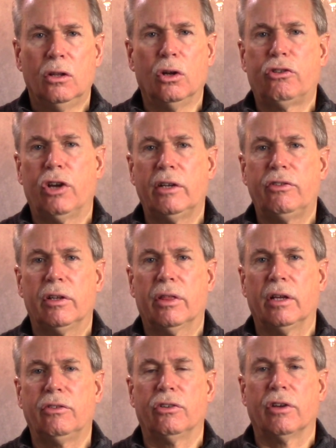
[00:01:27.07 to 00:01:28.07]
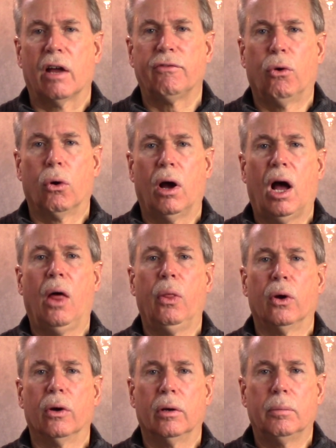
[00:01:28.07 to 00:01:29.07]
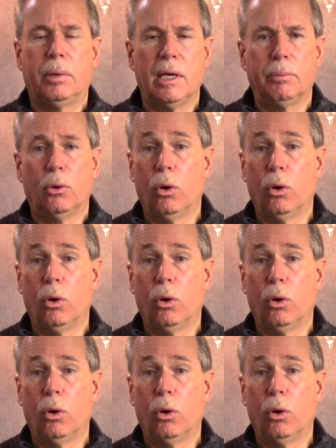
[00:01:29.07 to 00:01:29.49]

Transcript: Look, changing things is not for other people,